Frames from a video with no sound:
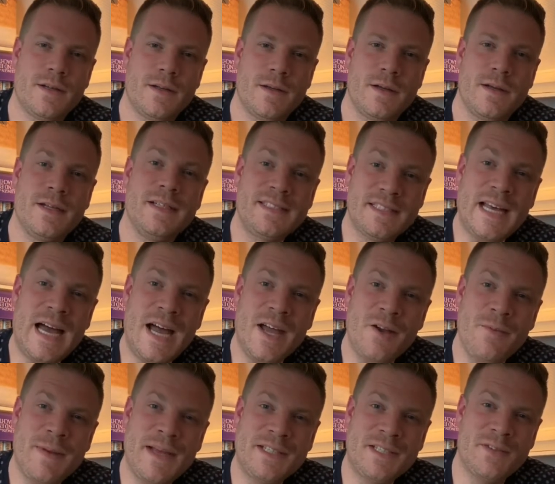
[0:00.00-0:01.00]

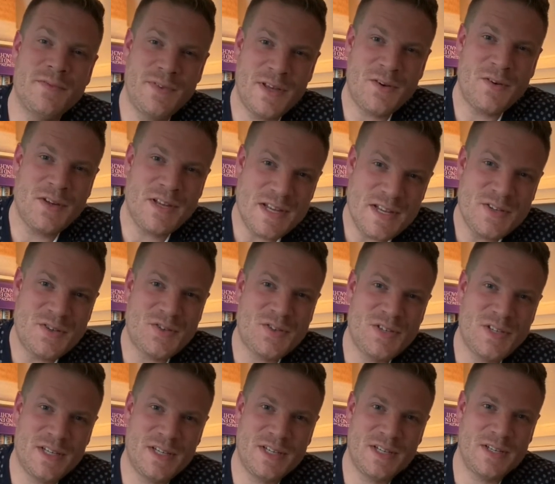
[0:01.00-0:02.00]
Hisayo makes a very
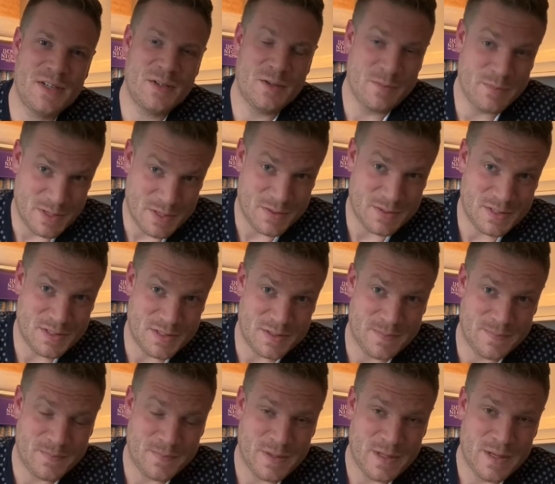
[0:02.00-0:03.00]
interesting
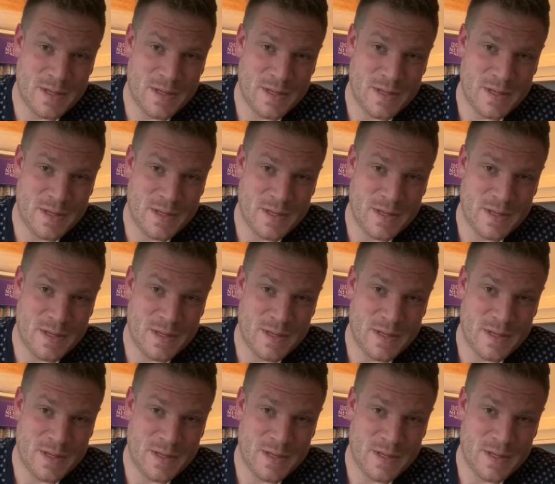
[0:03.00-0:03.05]
comparison.